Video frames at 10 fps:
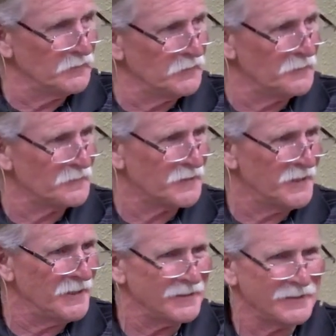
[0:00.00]
another
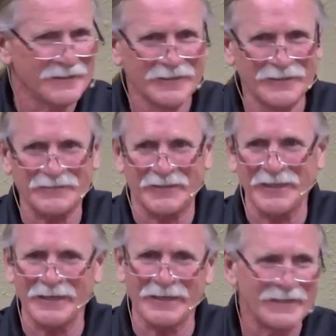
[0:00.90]
day.
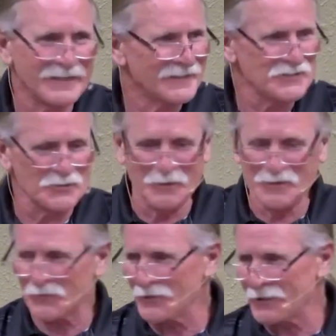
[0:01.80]
Okay, so much
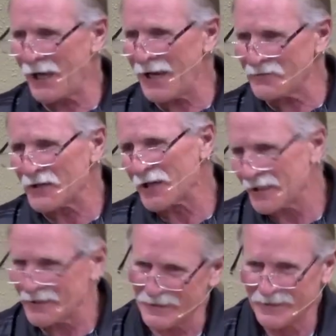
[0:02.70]
for the God
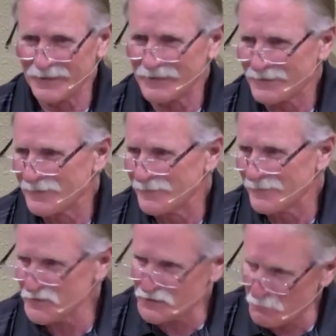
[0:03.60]
thing.
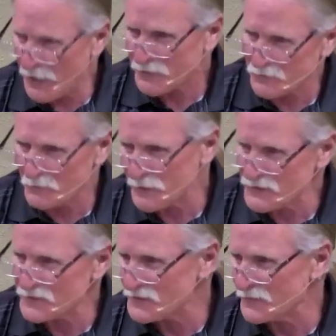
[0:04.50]
Let's get back to the
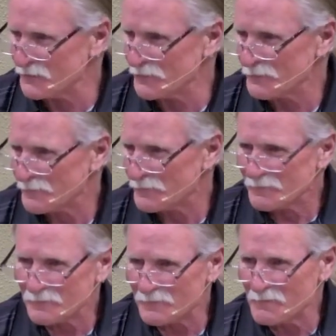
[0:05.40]
business of
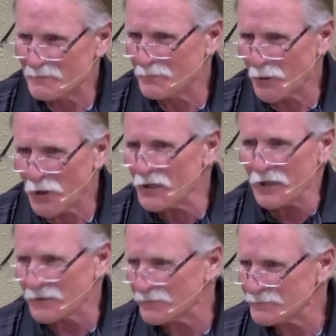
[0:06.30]

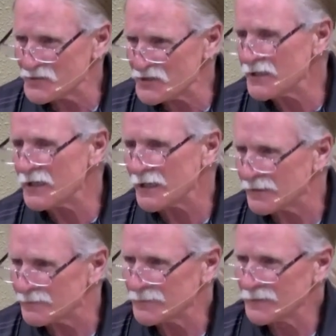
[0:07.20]
partying, sinning,
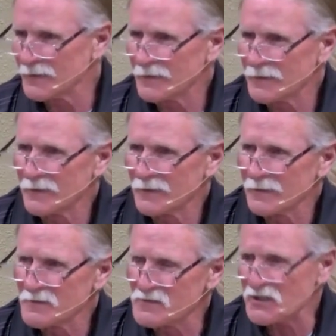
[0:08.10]

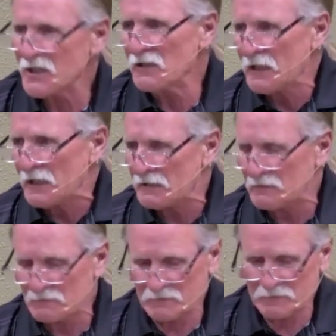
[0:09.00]
stealing,
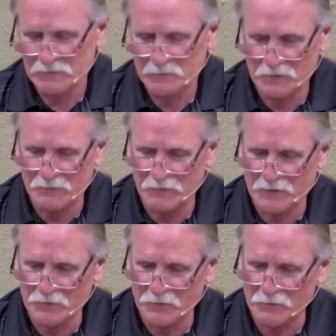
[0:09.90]
whatever they
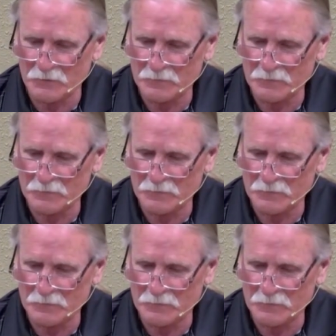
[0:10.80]
do.